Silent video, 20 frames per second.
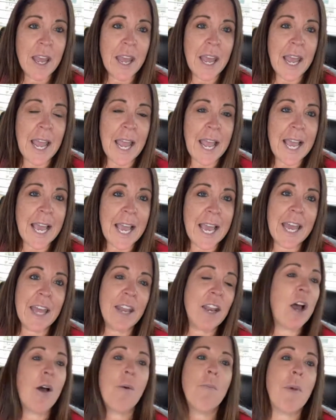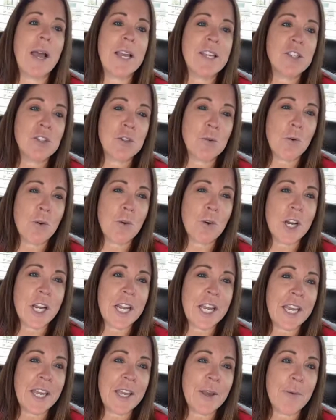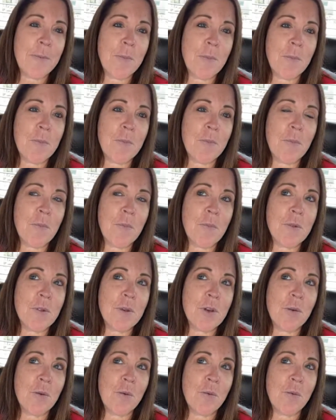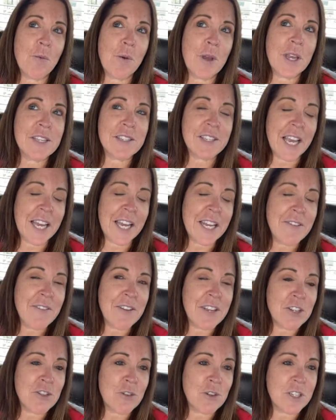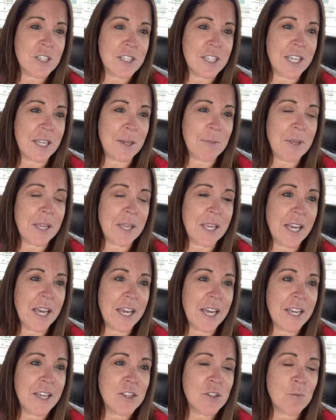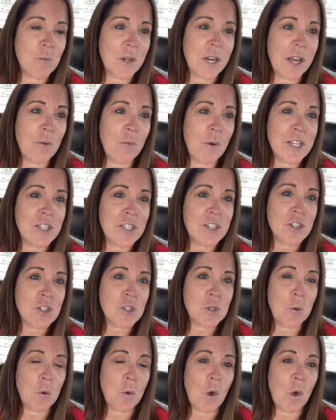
And my story is kind of interesting because when I went to school,